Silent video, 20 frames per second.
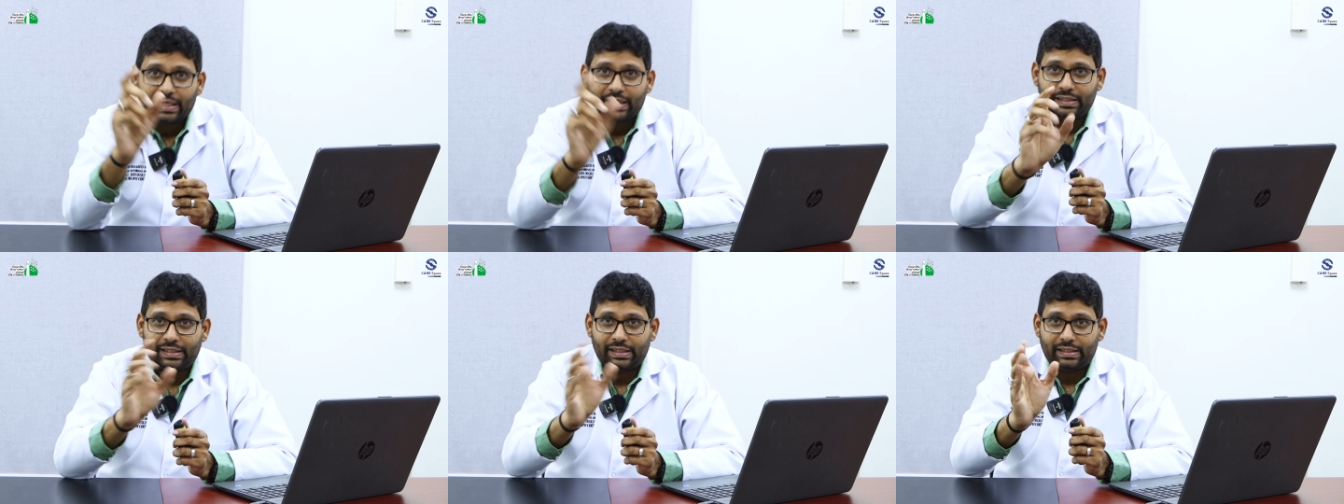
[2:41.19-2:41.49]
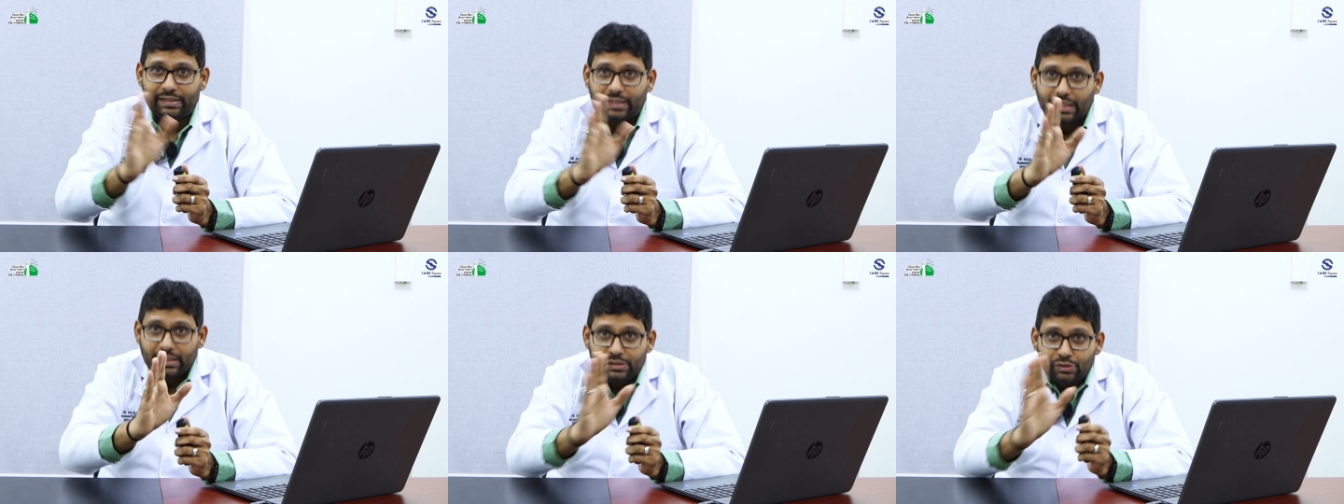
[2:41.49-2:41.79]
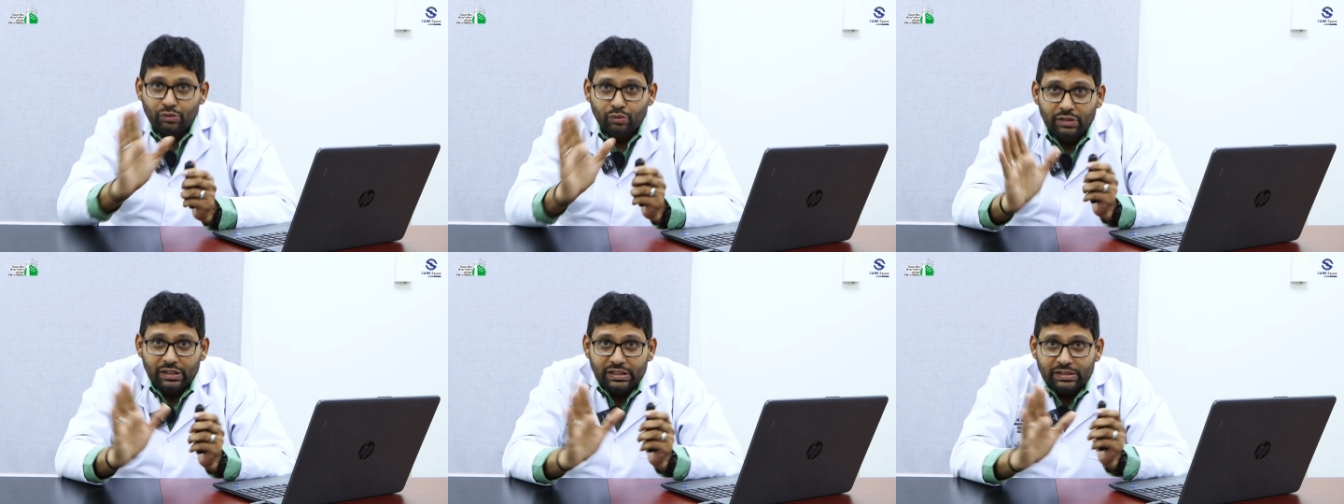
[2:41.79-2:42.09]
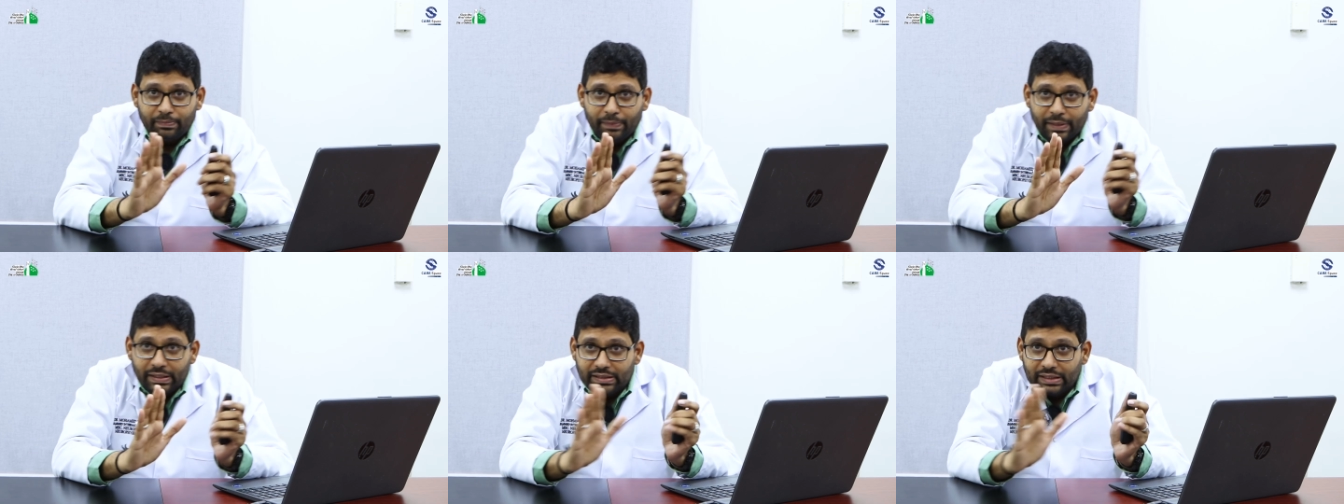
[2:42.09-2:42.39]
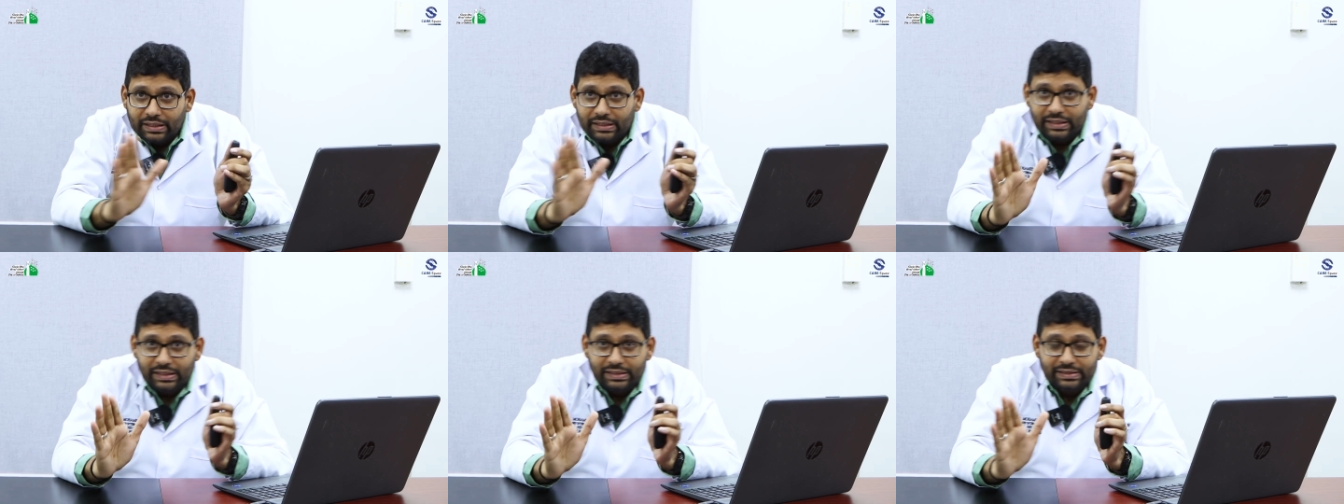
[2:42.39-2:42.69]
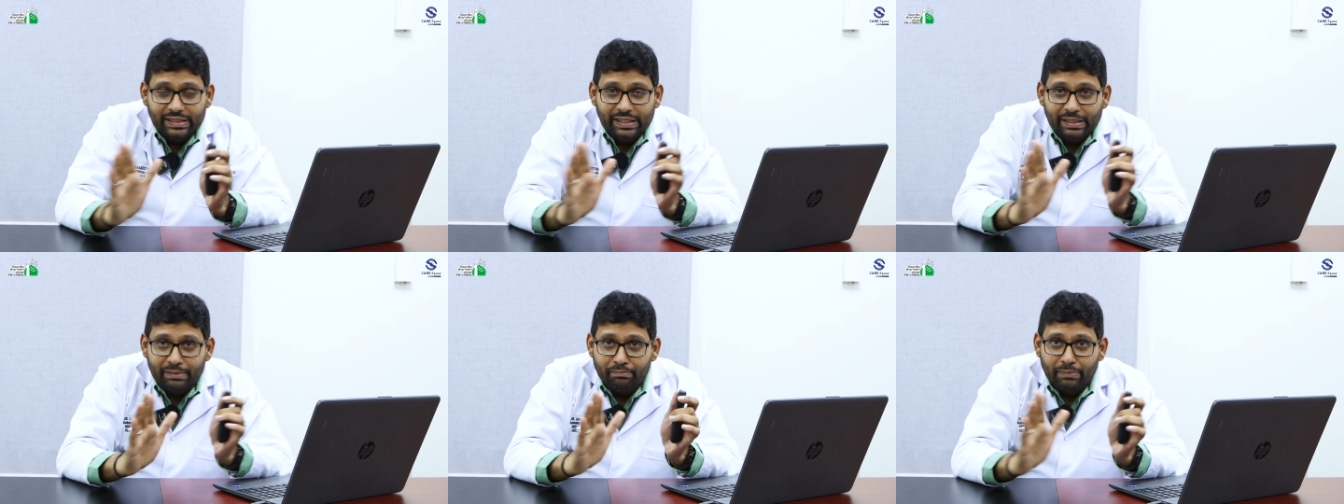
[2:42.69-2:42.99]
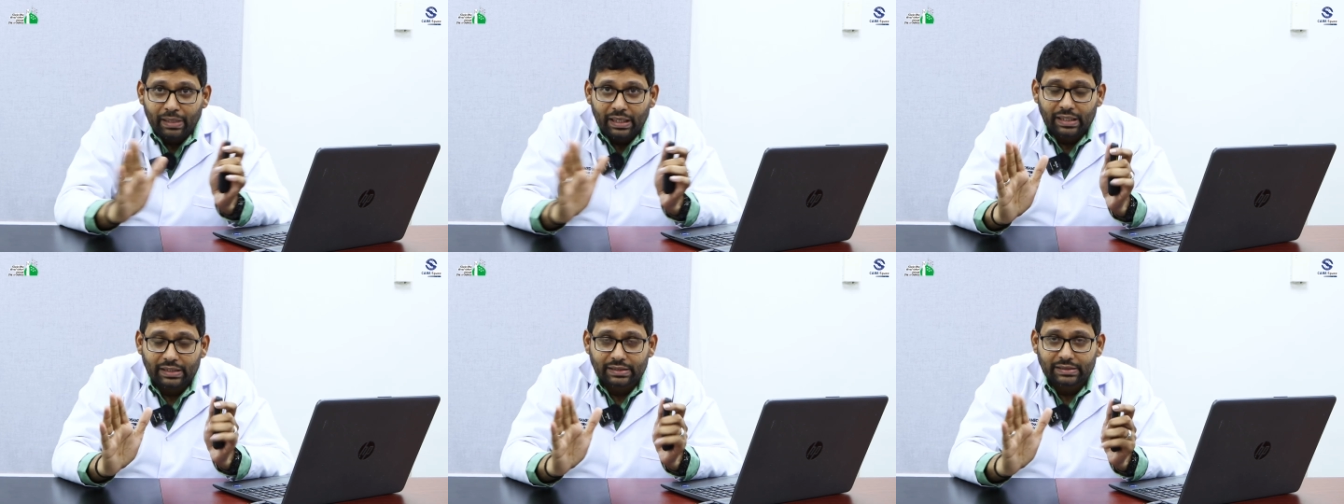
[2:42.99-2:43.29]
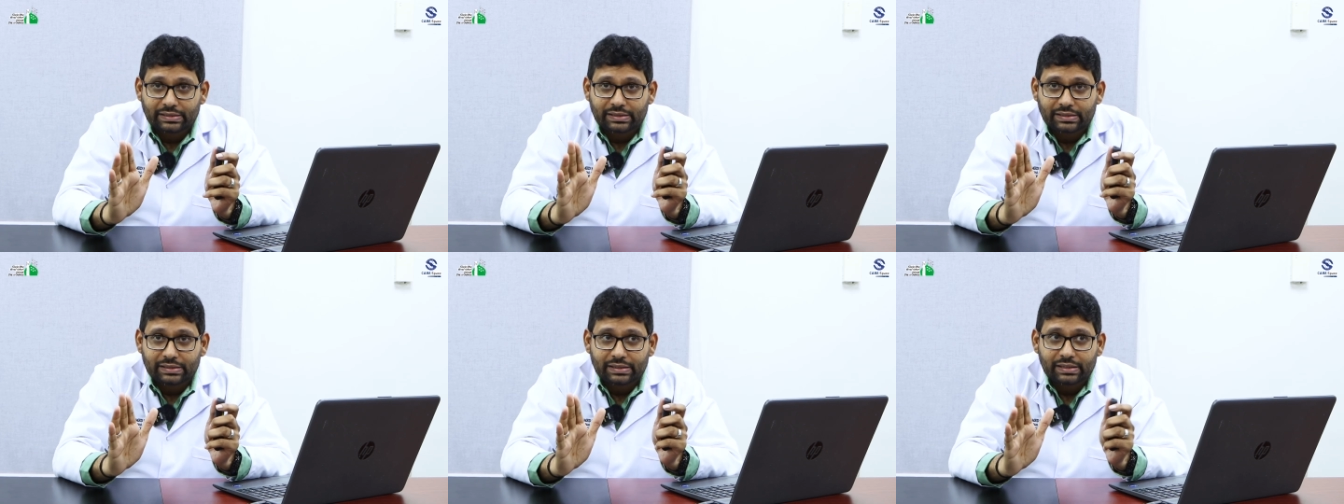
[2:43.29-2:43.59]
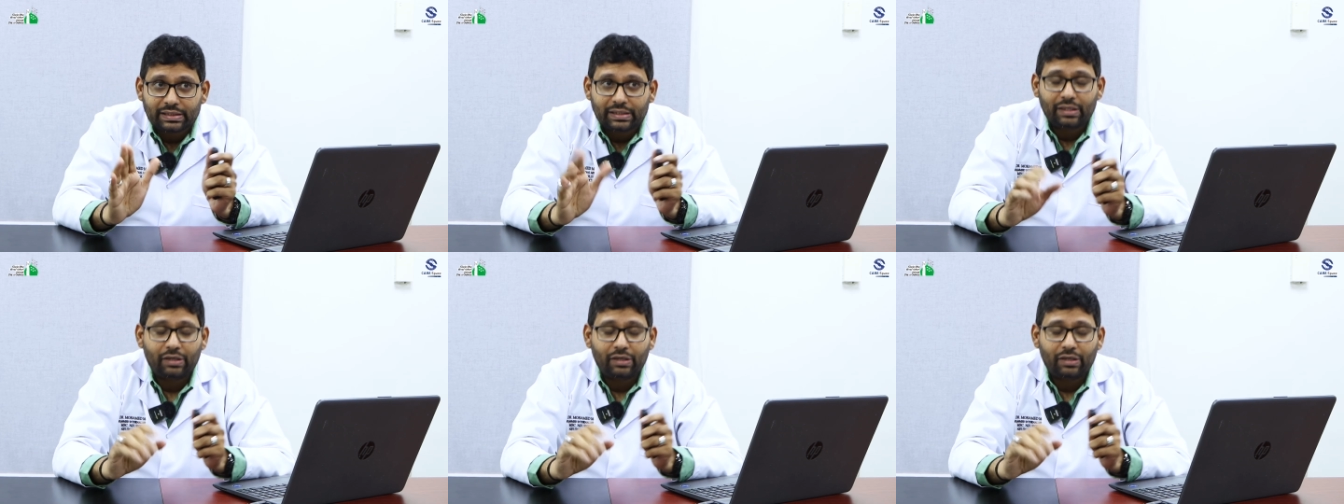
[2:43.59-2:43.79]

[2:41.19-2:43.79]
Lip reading: that tells you this patient is imbalanced,